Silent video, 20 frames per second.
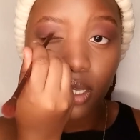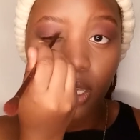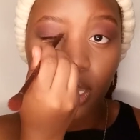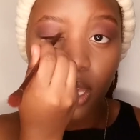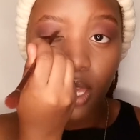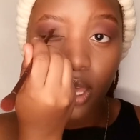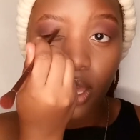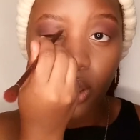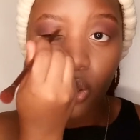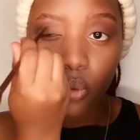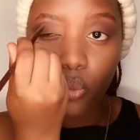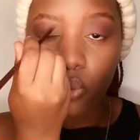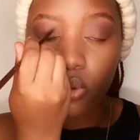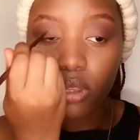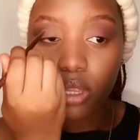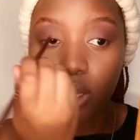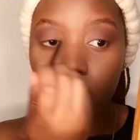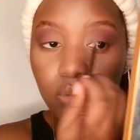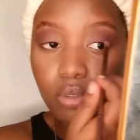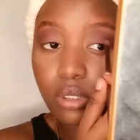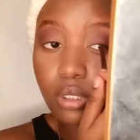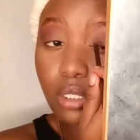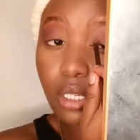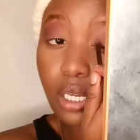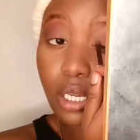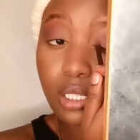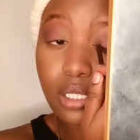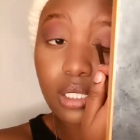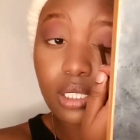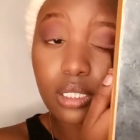without cutting
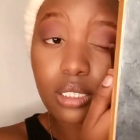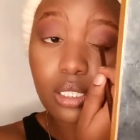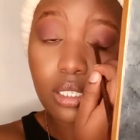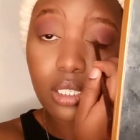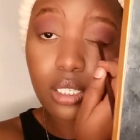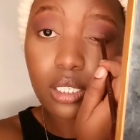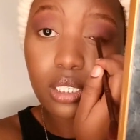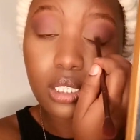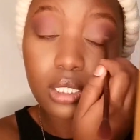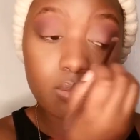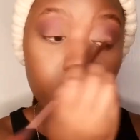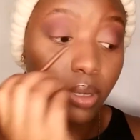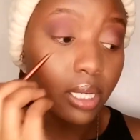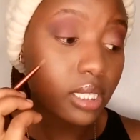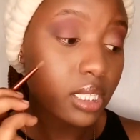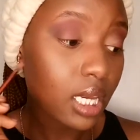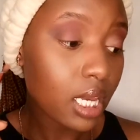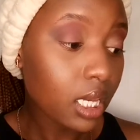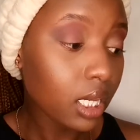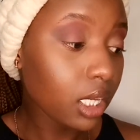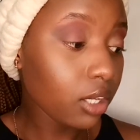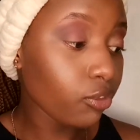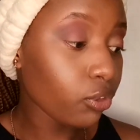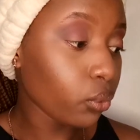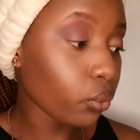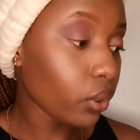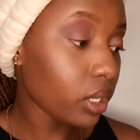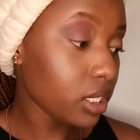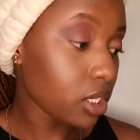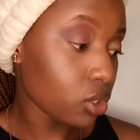the crease. But if you wanted
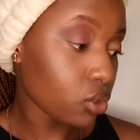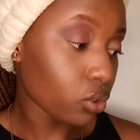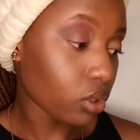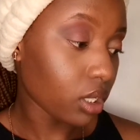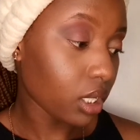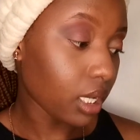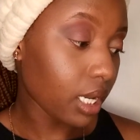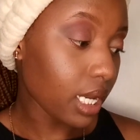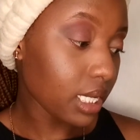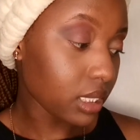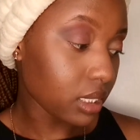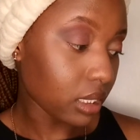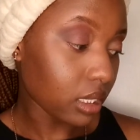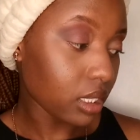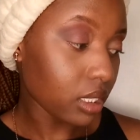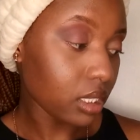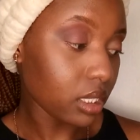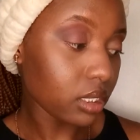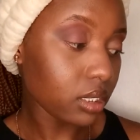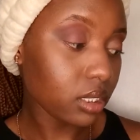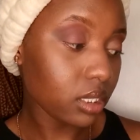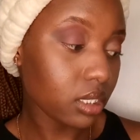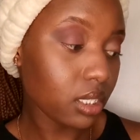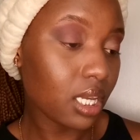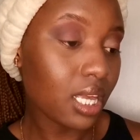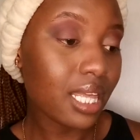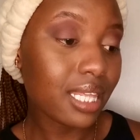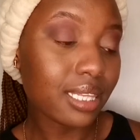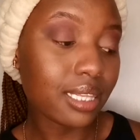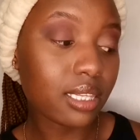to cut the crease,
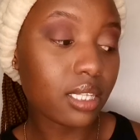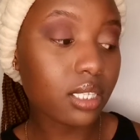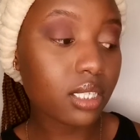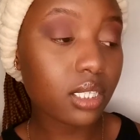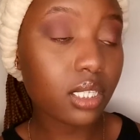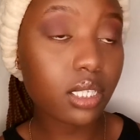this